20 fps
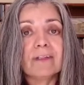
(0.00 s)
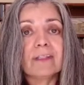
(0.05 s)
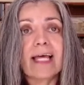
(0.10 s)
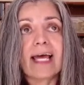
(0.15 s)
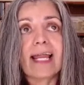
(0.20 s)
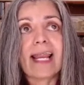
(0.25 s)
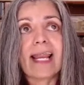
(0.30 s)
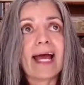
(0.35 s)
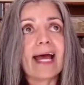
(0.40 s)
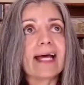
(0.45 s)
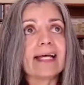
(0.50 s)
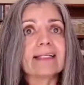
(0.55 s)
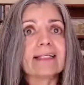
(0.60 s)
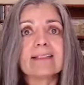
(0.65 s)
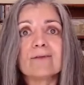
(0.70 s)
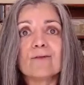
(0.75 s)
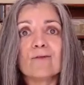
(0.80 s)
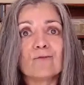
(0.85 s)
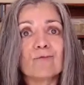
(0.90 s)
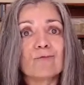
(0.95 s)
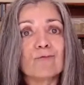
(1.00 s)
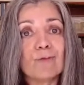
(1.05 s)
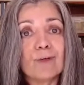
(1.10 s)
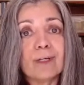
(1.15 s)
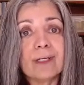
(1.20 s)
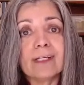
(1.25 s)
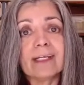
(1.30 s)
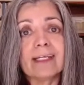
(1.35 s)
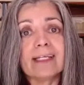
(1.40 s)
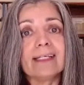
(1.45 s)
that has
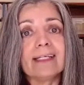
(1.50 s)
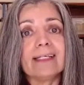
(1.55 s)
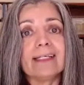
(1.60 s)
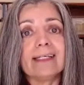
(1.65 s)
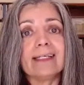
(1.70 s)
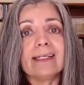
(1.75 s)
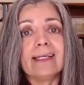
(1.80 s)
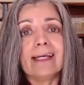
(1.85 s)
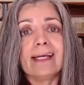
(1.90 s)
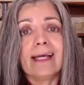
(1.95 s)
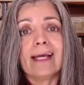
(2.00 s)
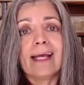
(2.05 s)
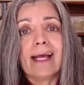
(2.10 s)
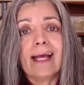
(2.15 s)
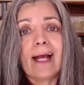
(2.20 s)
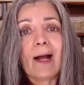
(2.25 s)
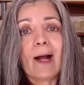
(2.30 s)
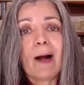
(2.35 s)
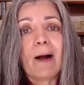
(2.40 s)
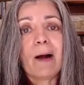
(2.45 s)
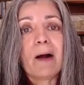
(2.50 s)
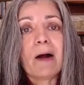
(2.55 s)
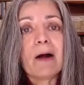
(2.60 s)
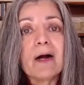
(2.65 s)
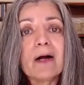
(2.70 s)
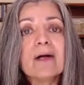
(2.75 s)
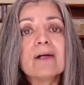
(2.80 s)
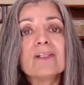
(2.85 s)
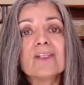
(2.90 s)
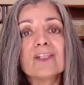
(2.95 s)
really
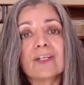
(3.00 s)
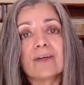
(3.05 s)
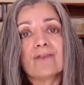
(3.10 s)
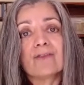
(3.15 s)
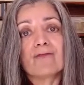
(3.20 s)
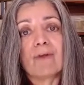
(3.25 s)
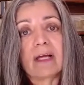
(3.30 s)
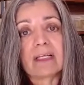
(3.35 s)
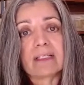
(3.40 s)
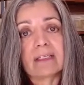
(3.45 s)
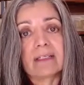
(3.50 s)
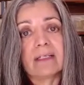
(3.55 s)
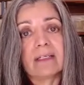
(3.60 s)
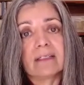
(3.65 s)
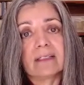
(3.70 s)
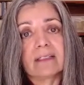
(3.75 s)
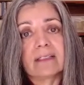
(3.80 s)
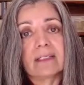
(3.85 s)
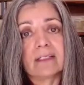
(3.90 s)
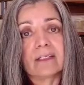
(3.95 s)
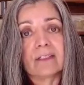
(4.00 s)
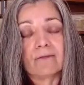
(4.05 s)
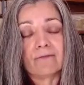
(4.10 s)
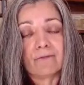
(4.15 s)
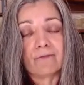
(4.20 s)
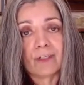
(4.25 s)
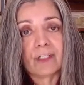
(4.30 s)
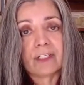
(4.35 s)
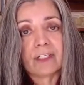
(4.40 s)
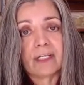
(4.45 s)
urgent resonances
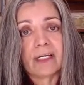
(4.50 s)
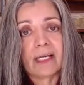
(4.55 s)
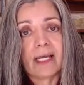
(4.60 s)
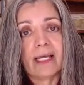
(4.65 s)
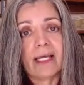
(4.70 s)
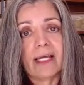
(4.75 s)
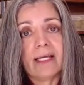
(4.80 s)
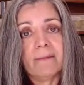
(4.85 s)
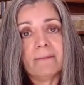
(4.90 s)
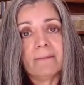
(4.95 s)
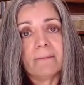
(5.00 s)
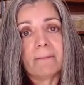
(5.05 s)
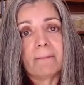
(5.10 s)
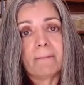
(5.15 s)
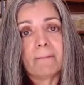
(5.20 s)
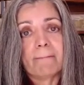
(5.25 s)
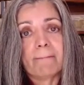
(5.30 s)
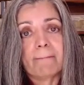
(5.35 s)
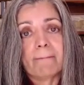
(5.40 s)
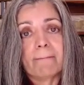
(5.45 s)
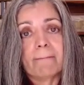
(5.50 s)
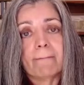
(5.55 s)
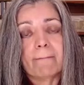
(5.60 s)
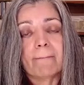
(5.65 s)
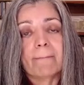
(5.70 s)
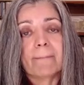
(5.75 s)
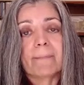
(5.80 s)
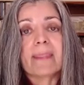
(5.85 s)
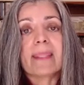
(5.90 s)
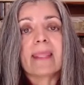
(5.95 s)
for today,
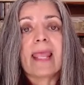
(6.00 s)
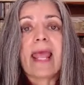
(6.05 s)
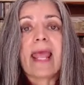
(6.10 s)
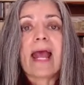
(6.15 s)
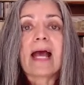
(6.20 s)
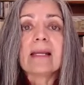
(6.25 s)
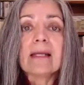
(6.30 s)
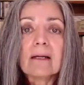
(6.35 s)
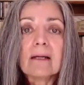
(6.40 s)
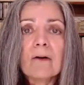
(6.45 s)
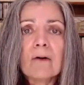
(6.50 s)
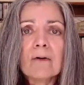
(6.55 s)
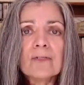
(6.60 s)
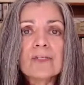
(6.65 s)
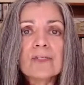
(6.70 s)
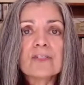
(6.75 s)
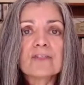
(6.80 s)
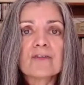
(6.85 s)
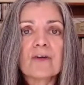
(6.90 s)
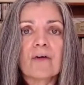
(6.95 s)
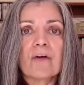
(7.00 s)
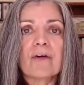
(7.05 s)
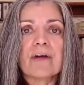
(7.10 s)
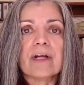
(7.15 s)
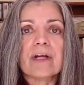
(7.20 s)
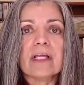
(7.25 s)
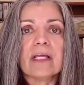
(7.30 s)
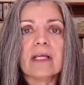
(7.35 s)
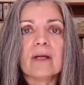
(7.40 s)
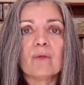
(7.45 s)
and a ghost
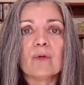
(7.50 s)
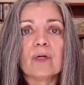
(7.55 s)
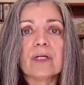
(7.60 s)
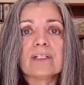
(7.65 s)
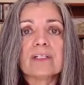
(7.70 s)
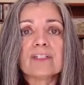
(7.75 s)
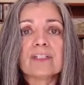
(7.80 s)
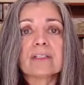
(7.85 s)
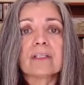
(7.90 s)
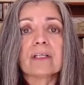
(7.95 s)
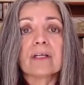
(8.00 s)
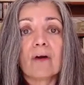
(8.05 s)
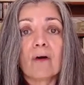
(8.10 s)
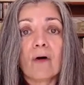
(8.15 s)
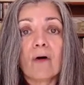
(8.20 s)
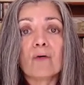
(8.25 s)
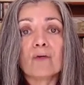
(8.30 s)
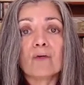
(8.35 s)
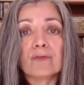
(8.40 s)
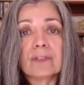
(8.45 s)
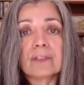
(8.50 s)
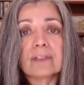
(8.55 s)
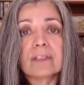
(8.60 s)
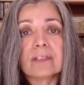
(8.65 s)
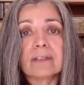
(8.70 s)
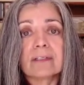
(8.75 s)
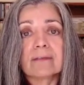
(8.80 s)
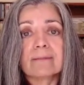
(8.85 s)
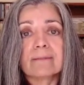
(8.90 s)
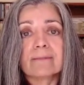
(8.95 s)
story in which the
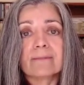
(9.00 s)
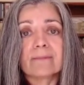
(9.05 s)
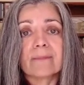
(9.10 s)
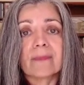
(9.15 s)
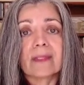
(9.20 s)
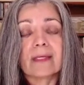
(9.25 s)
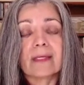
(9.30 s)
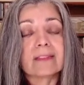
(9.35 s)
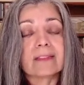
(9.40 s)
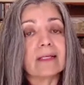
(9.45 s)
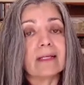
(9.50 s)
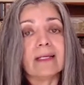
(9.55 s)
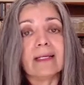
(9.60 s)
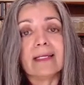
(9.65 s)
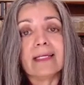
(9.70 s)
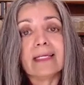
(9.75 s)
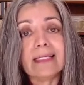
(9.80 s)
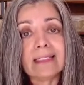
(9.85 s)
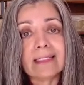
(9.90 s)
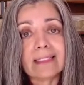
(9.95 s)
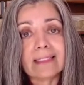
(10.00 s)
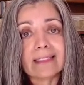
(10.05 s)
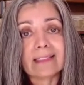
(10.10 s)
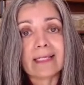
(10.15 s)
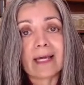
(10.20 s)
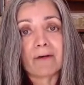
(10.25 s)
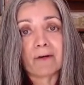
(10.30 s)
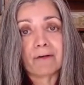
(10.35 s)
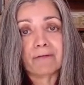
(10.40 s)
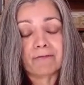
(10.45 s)
ghost is the least
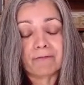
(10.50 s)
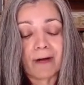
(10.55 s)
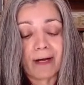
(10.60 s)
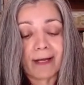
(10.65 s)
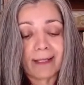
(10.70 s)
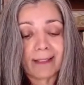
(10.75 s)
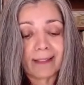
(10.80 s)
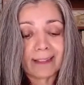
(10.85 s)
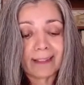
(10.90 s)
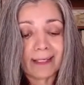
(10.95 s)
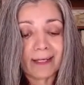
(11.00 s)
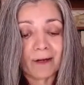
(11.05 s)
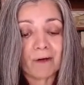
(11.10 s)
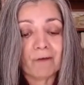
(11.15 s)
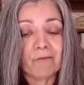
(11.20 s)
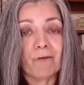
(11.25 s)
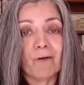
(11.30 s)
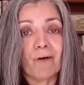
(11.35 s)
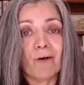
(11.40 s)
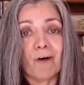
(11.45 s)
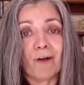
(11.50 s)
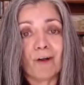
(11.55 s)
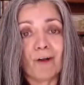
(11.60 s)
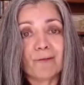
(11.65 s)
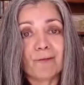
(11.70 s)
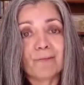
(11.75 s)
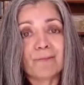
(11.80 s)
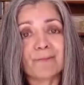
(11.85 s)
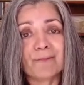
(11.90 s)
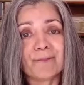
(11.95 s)
terrifying thing of all.
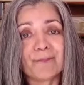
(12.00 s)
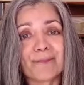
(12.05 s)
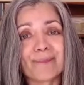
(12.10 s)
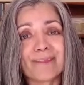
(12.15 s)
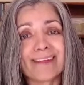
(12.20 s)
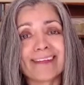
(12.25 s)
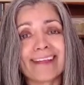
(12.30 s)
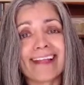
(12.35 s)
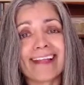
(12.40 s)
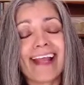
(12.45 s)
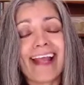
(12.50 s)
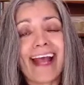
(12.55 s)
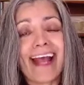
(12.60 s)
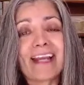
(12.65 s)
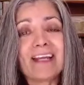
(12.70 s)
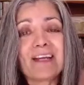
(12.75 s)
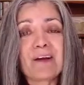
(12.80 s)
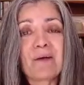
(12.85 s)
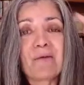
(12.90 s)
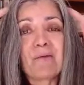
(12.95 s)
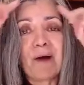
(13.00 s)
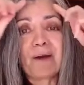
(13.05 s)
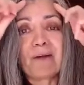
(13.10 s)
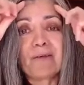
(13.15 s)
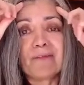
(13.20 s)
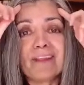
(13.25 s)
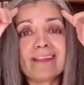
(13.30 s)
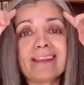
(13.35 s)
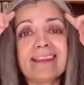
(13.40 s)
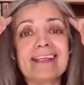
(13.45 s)
And you know, one
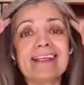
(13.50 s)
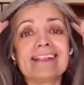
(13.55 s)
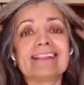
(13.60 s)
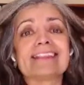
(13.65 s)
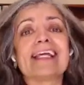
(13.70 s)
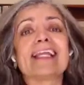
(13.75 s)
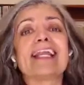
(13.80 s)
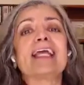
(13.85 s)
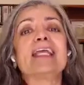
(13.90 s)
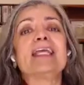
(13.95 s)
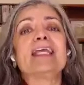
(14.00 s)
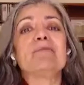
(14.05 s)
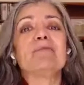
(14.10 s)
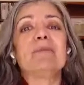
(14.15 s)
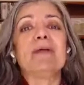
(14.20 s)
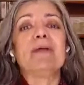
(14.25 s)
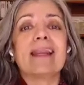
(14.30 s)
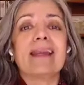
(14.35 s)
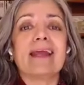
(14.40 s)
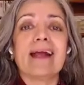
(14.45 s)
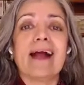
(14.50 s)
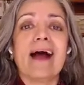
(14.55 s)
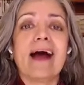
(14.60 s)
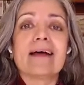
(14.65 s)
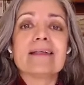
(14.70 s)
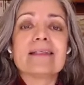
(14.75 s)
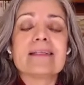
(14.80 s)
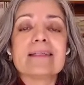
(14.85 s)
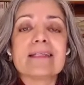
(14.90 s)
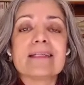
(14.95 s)
of the things that I keep getting
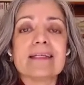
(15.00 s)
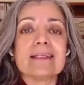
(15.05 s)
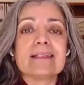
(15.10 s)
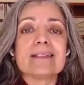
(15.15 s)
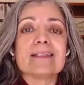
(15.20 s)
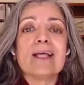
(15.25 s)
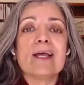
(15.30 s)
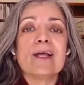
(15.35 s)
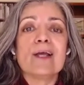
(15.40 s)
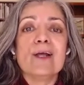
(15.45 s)
asked is,